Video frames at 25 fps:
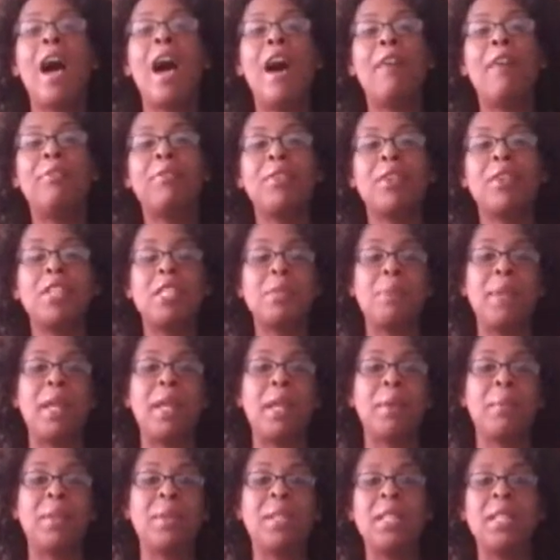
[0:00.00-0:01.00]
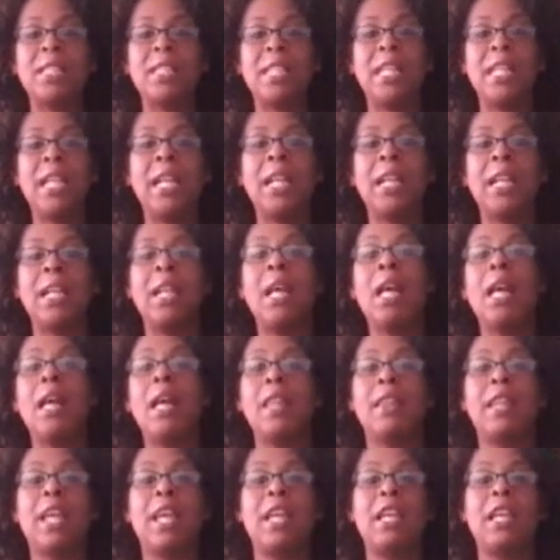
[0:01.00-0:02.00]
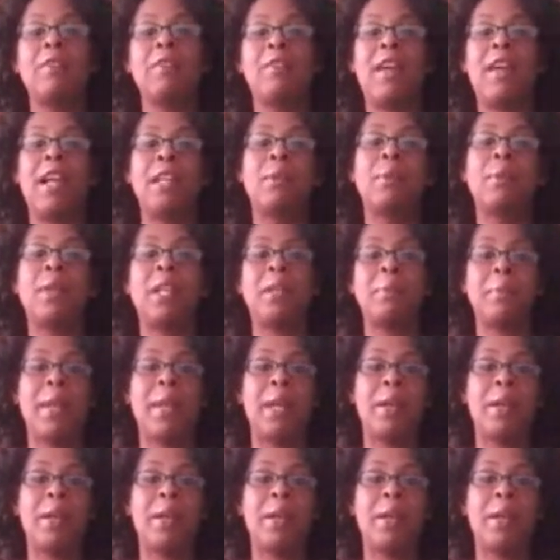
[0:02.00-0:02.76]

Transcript: After speaking with the dean, they evaluated